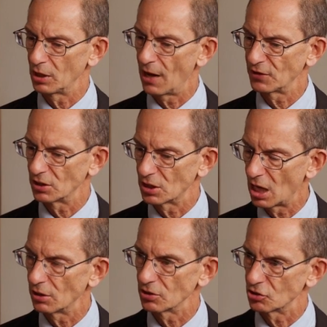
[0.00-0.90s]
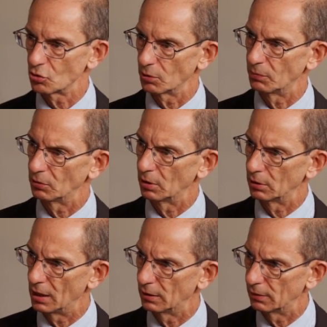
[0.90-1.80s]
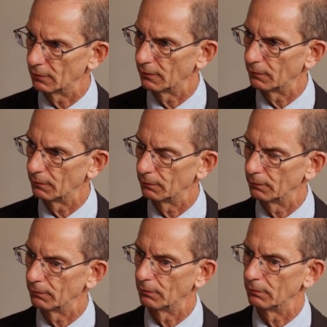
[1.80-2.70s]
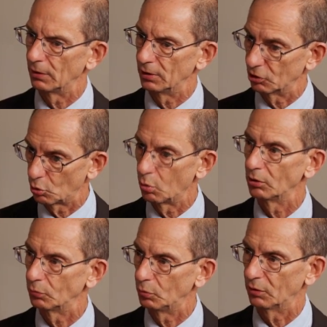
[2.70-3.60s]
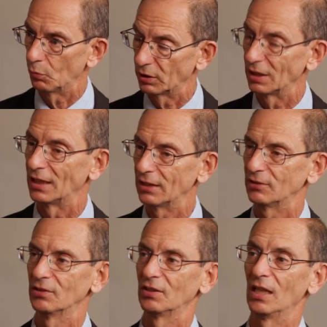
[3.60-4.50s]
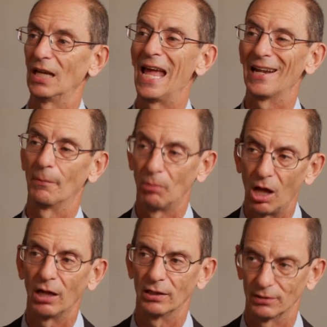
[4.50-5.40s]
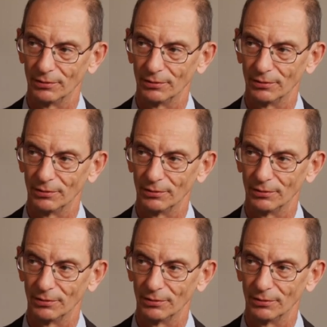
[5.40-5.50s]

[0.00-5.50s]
we have to tell the story, but uh, in accord with what the text is saying and apply it.